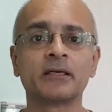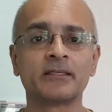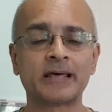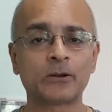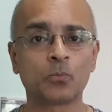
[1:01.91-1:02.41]

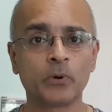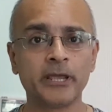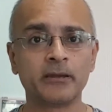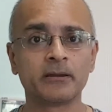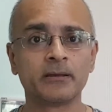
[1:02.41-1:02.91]
that
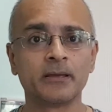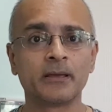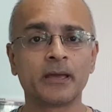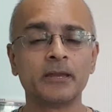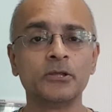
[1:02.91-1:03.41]
weight
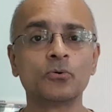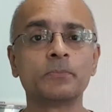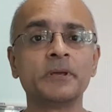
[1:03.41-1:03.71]
and you would be